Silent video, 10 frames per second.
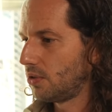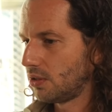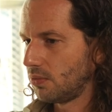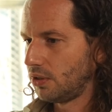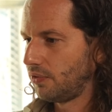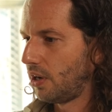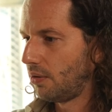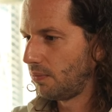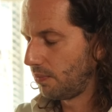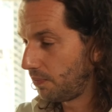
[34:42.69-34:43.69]
which is one of
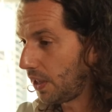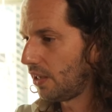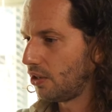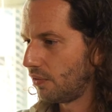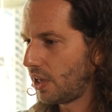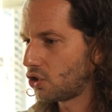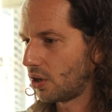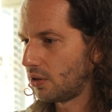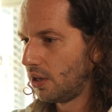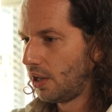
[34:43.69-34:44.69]
our big
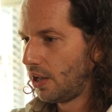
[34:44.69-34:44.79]
innovations.